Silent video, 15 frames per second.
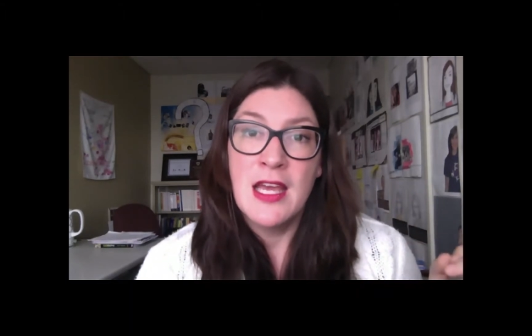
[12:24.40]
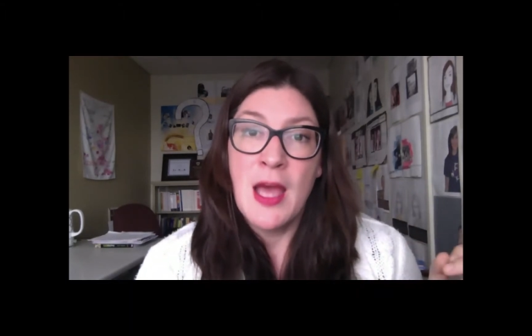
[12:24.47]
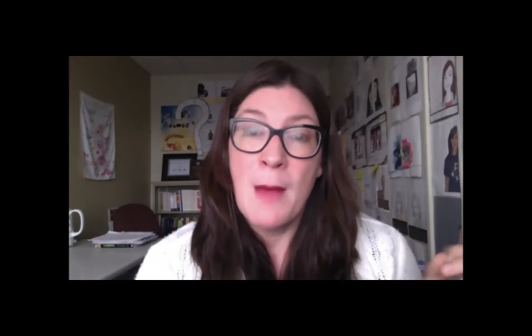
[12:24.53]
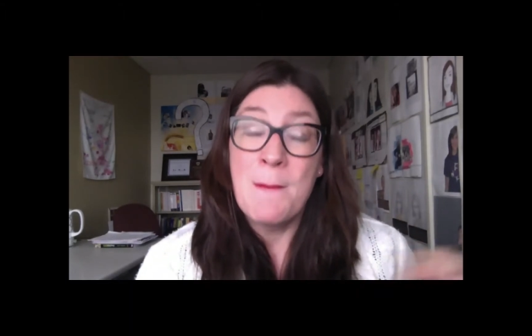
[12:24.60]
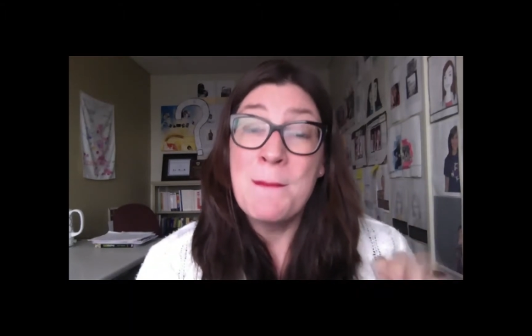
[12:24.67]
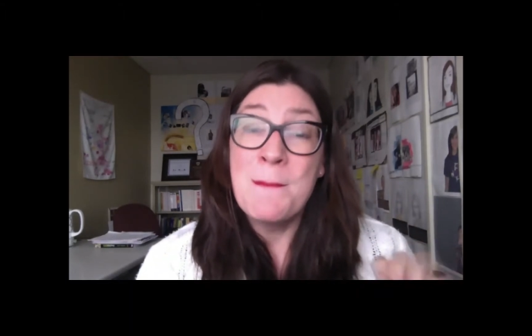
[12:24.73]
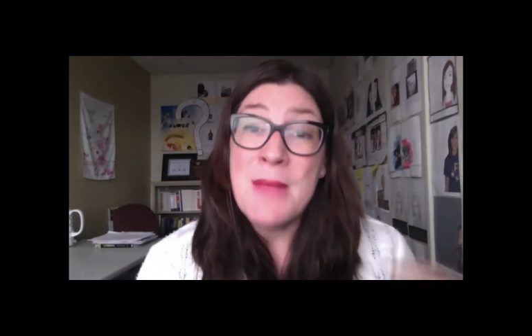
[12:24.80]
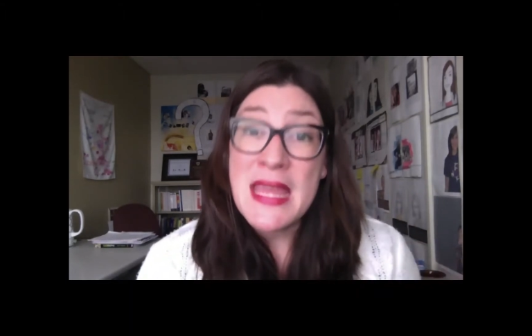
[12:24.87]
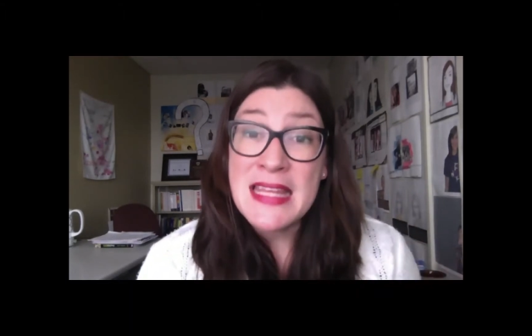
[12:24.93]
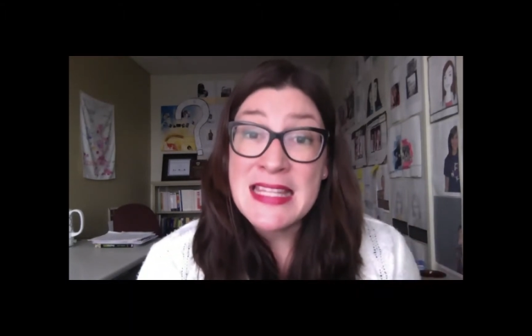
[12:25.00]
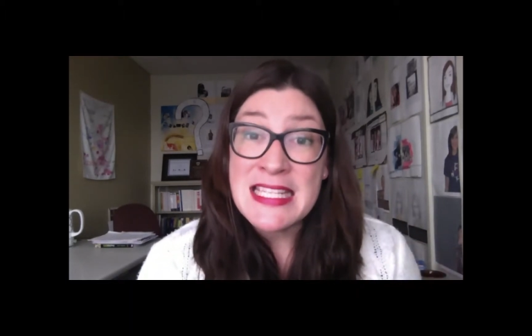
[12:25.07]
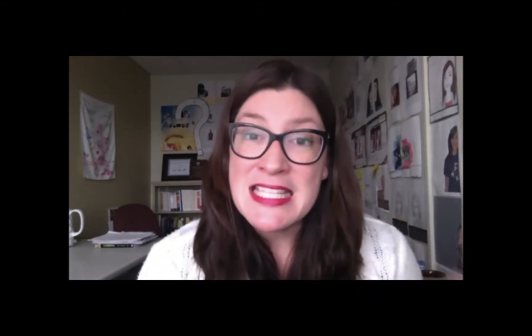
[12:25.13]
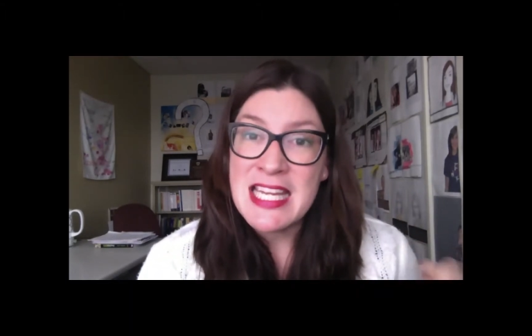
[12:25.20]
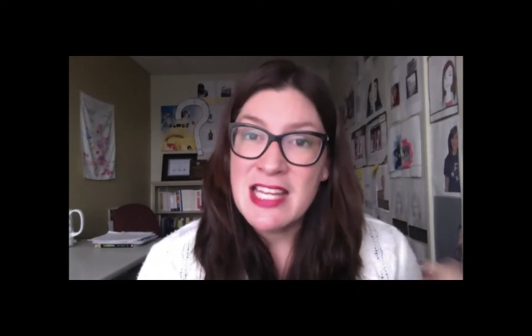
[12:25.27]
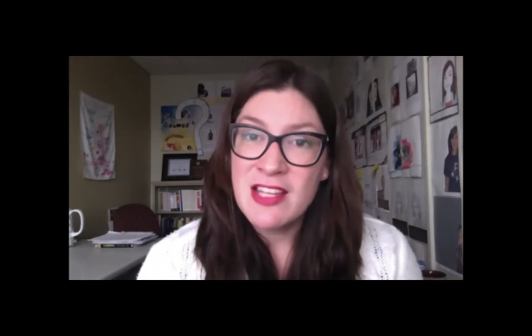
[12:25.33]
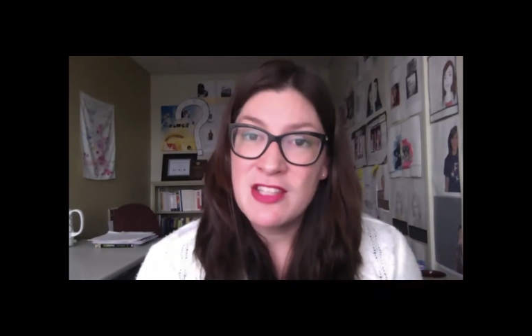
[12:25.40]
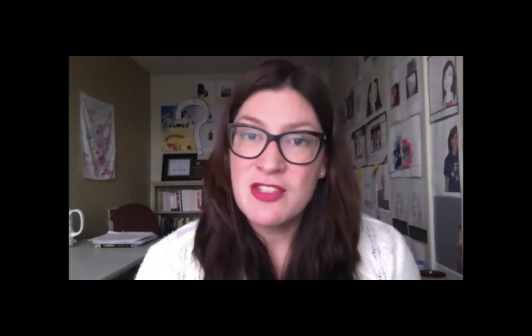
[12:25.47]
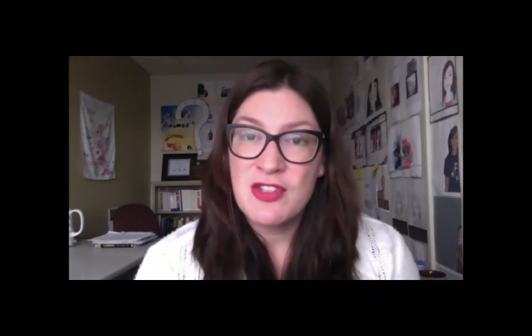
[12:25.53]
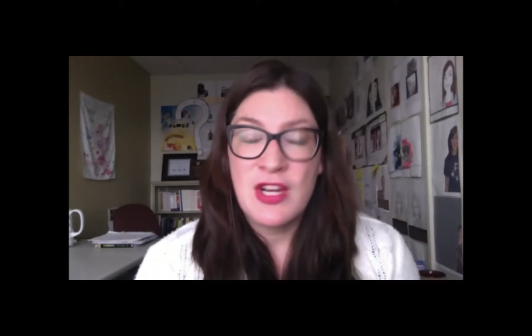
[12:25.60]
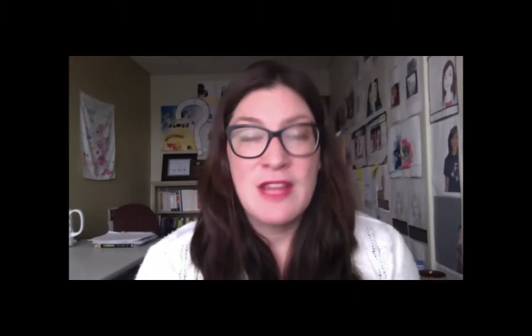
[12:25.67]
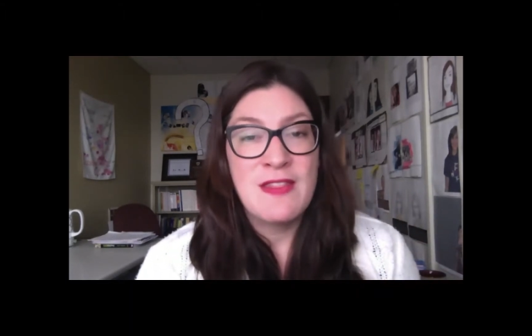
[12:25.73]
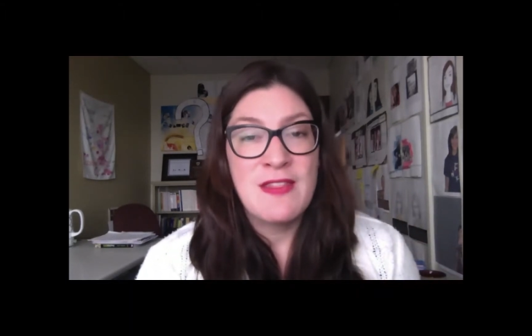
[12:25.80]
mainly to
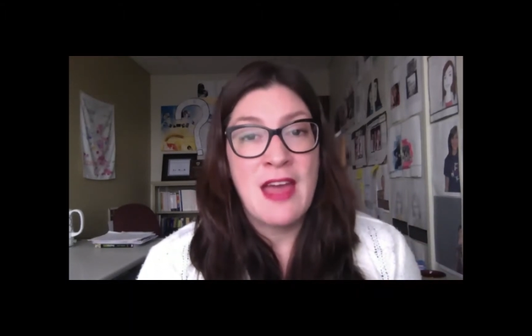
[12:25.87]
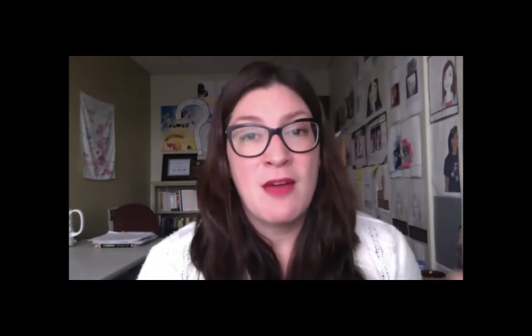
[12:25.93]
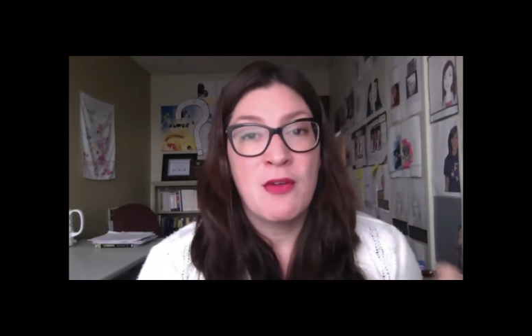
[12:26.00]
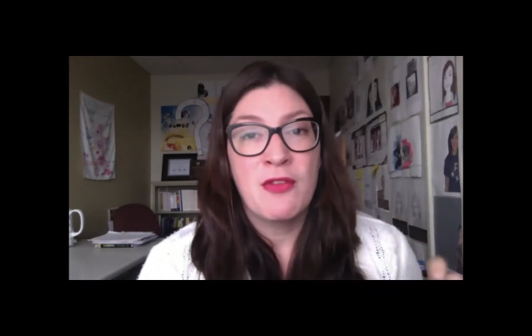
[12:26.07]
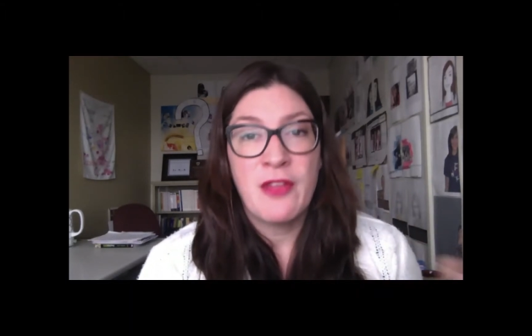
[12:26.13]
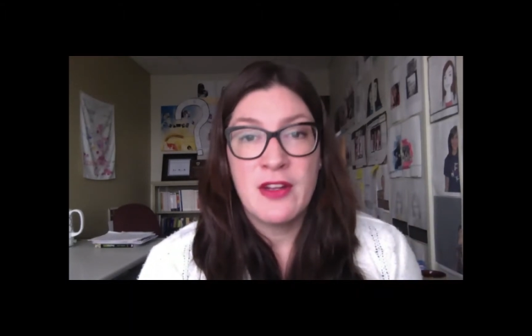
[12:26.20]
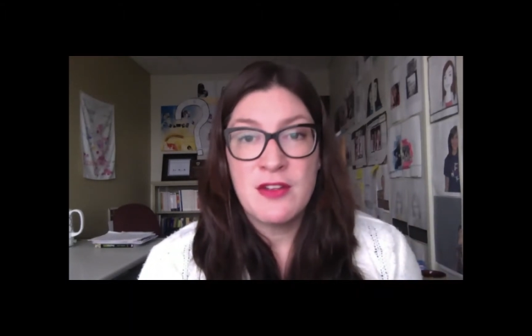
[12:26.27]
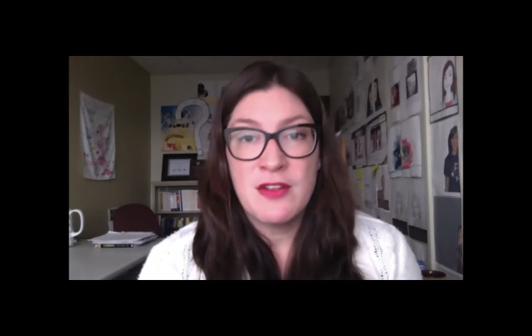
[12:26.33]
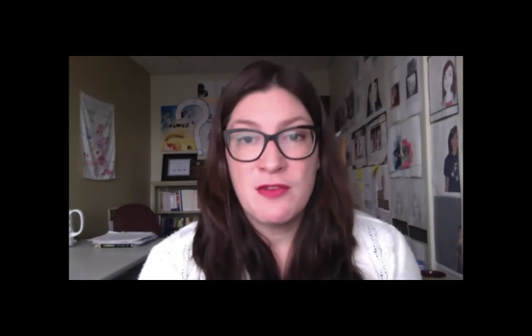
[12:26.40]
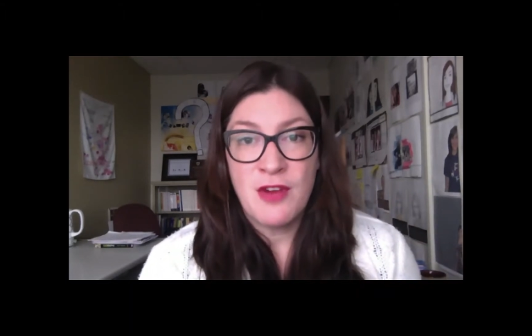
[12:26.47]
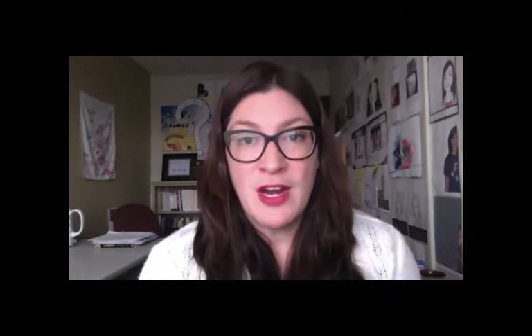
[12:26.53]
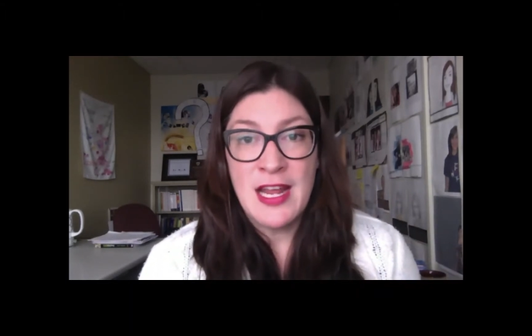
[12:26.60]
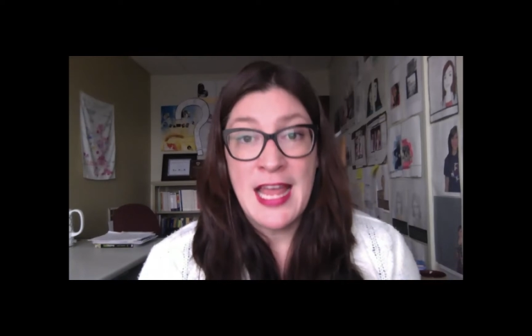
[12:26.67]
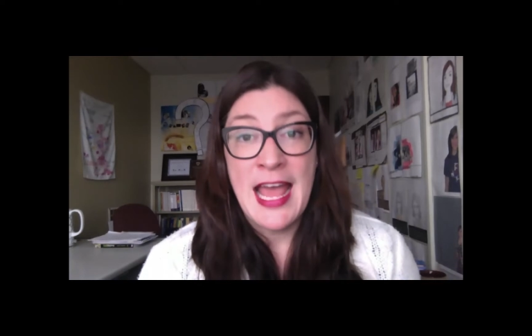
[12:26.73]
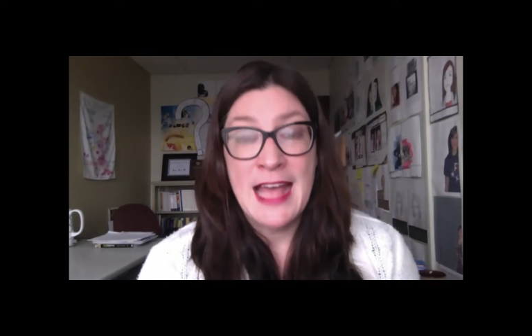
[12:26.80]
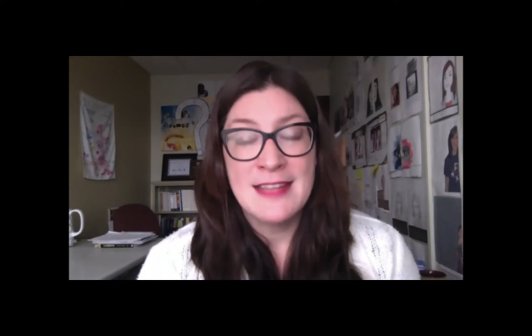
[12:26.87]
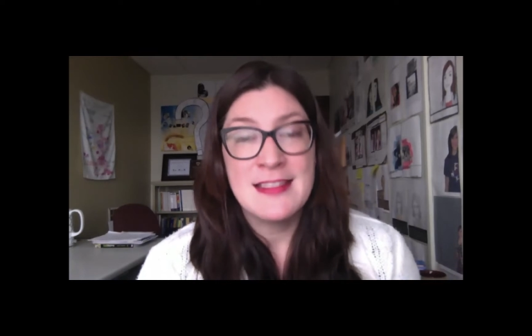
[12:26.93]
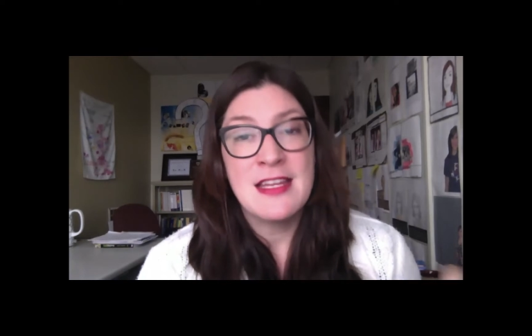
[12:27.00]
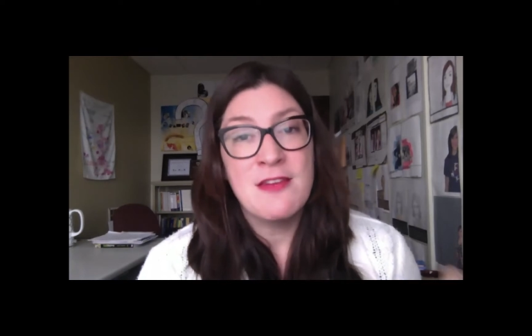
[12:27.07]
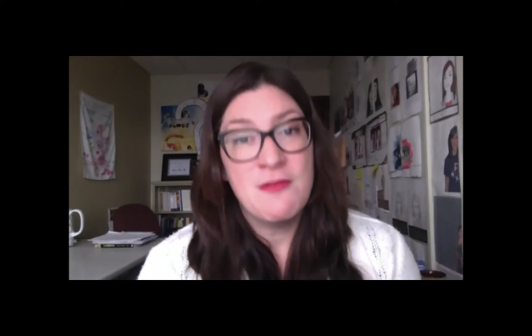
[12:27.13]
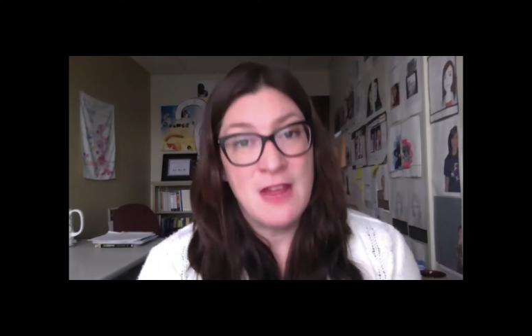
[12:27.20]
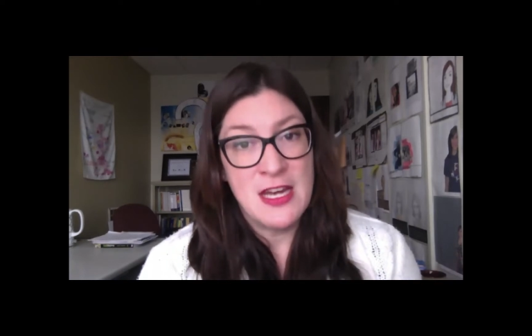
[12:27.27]
illustrate that reflective writing has
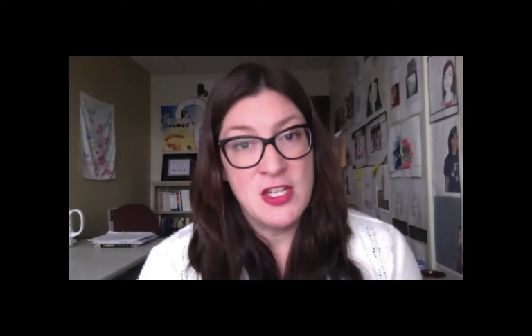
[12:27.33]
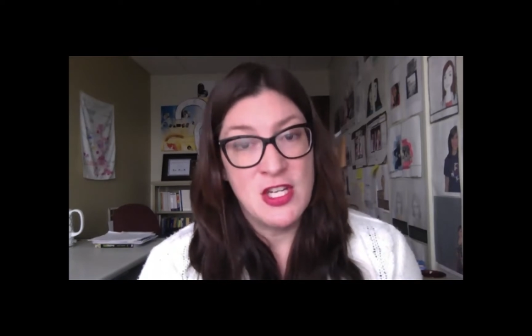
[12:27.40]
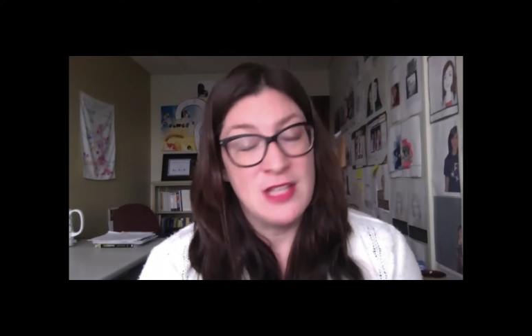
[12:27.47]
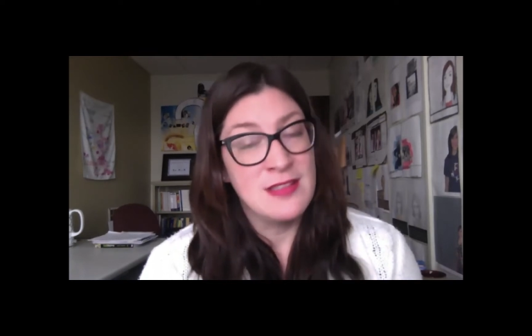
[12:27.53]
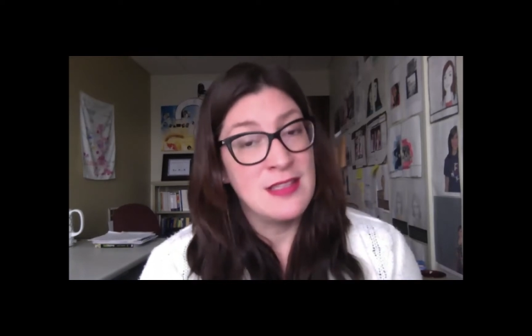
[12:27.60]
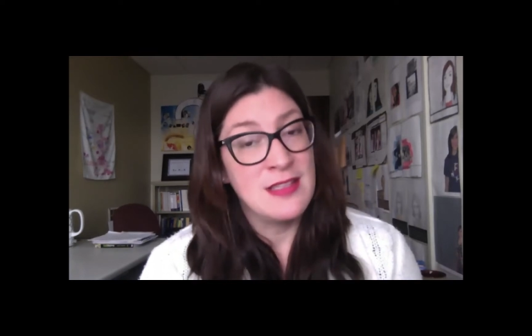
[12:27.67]
conventions,